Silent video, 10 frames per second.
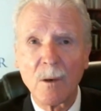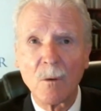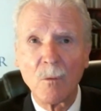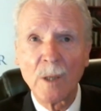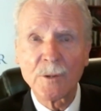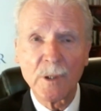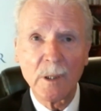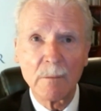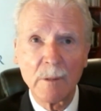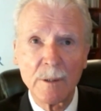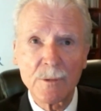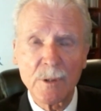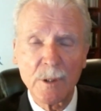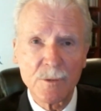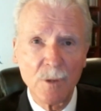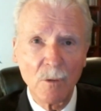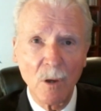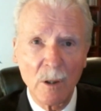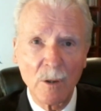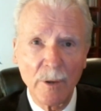Russia is no
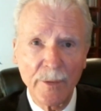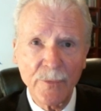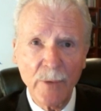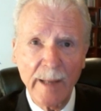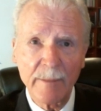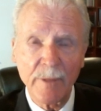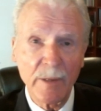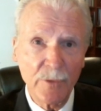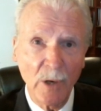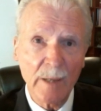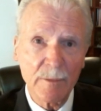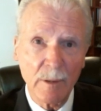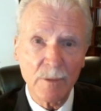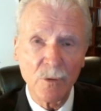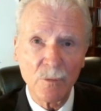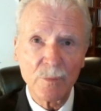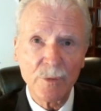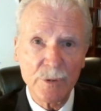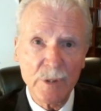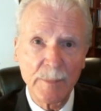longer a threat. They thought
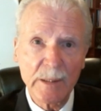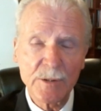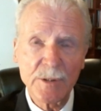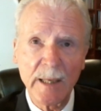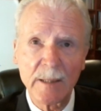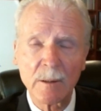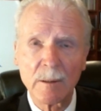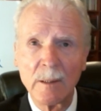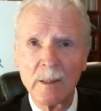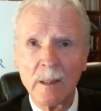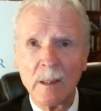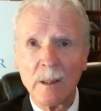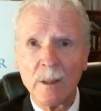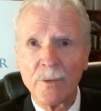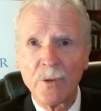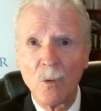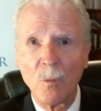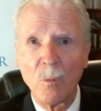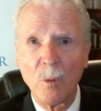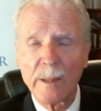to some extent, though,
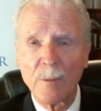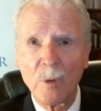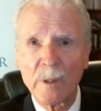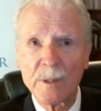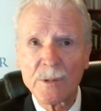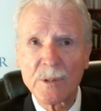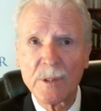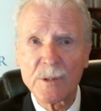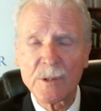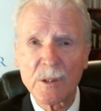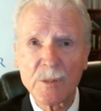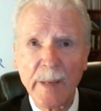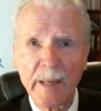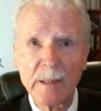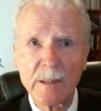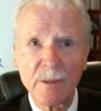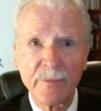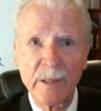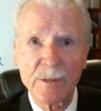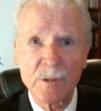what is this expanding
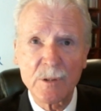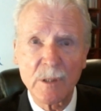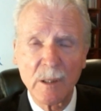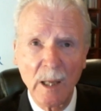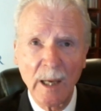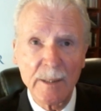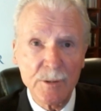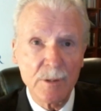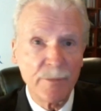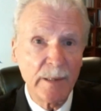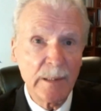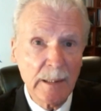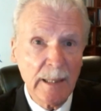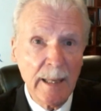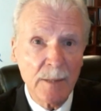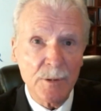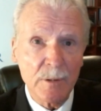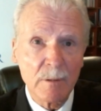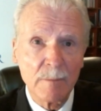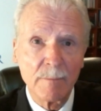defense alliance defending
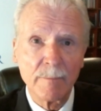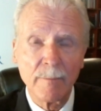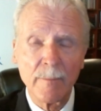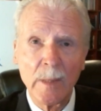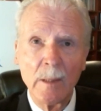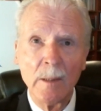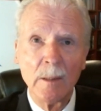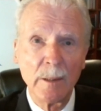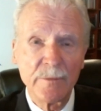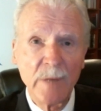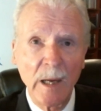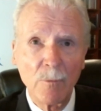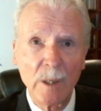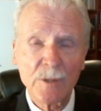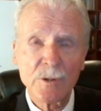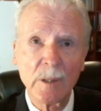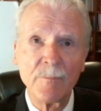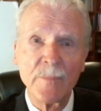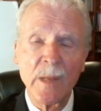against, if not Russia?